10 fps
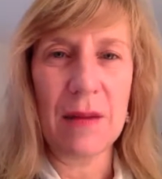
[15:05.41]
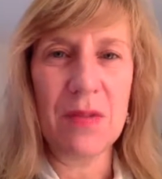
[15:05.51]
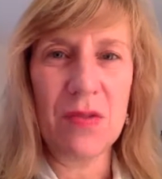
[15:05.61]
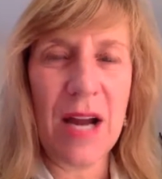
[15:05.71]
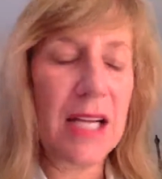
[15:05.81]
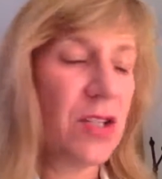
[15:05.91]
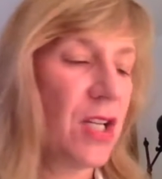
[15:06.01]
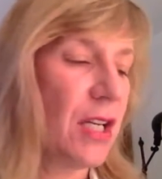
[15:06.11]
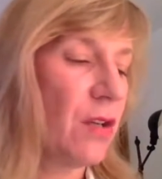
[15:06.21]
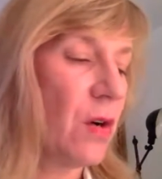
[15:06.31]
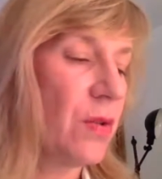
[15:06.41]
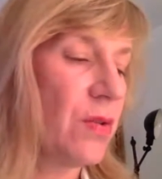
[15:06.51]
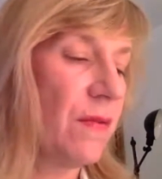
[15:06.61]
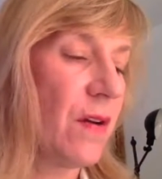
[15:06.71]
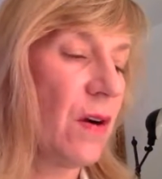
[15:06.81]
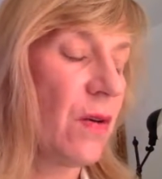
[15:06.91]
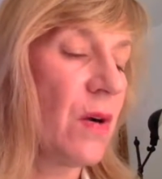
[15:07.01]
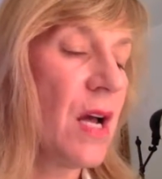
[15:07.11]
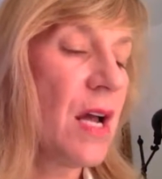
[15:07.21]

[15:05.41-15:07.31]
strategy in Kosovo.